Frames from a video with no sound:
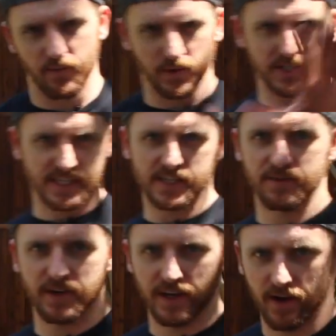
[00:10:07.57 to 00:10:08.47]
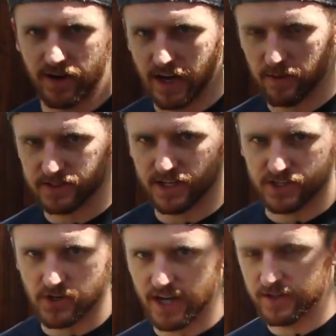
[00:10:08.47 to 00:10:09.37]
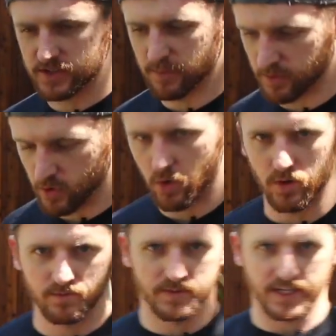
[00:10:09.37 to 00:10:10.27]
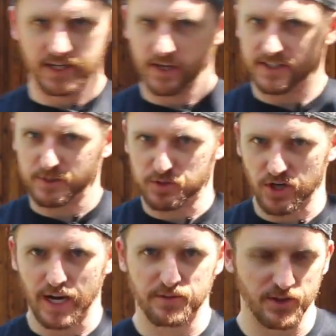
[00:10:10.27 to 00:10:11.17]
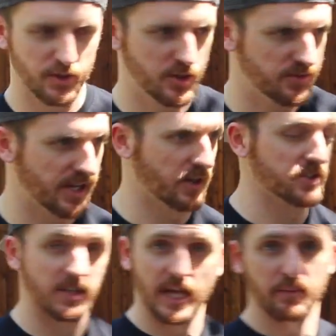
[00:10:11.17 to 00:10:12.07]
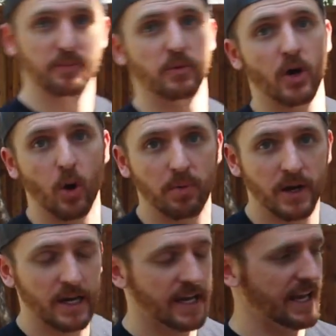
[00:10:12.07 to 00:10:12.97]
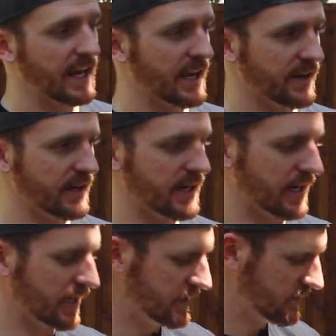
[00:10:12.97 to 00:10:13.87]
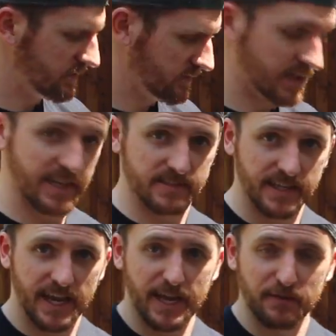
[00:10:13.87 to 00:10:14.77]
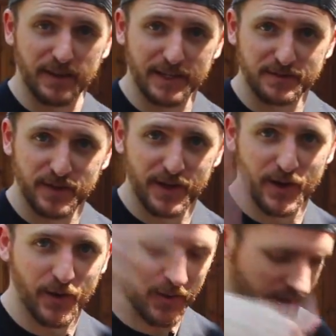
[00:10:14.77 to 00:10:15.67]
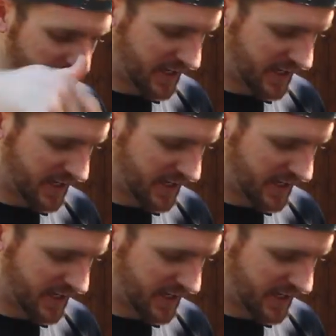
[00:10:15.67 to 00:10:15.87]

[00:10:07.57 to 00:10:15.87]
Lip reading: We just ended the video, and I was going to try and do something cool to get you to subscribe to the YouTube channel. I was going to climb up the rope and say, hey, if you like this video,